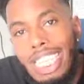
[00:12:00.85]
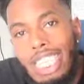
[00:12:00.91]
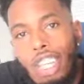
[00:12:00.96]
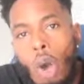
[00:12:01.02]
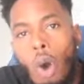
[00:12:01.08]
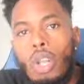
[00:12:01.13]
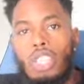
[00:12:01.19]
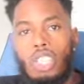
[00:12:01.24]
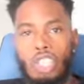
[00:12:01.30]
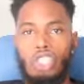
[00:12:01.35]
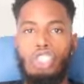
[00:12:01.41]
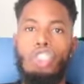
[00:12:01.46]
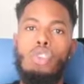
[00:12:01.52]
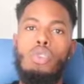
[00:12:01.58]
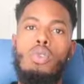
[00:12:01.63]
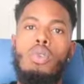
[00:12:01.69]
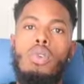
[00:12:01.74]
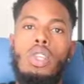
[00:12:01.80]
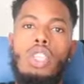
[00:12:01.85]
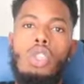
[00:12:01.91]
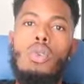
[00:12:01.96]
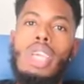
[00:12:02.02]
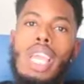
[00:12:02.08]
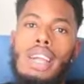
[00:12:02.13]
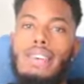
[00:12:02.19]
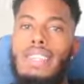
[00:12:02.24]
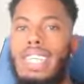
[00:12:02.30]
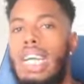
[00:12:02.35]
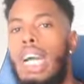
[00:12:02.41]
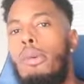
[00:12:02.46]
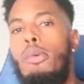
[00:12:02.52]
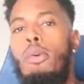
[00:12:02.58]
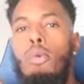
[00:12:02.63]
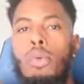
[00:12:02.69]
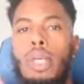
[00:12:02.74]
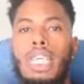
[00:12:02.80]
she notices you, you give it a
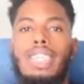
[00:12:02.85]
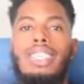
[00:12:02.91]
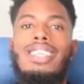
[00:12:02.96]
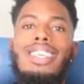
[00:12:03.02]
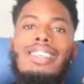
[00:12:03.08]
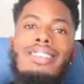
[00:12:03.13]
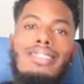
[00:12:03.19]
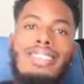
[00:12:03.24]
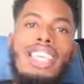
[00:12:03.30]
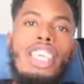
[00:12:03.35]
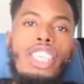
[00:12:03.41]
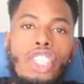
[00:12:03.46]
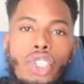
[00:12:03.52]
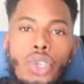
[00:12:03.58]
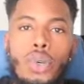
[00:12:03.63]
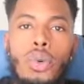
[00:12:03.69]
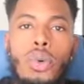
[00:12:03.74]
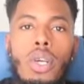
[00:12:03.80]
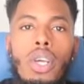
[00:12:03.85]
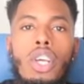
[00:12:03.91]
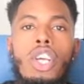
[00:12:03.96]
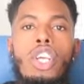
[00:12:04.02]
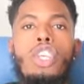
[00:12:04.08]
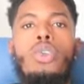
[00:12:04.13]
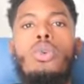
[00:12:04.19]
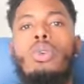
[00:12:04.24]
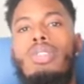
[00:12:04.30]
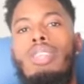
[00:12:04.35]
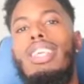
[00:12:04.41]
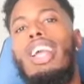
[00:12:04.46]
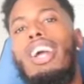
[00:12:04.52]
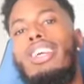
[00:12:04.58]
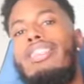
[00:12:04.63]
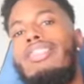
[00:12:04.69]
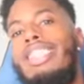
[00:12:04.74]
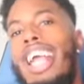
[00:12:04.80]
couple weeks, she sees you, you
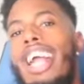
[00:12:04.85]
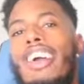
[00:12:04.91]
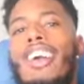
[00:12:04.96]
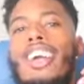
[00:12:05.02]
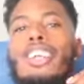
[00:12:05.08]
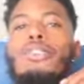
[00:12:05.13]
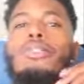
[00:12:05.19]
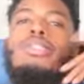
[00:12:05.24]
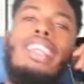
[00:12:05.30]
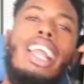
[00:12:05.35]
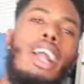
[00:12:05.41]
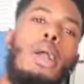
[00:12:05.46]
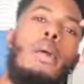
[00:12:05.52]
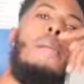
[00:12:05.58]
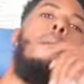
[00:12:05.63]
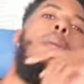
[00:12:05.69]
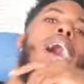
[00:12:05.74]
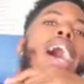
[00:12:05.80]
see her staring, you staring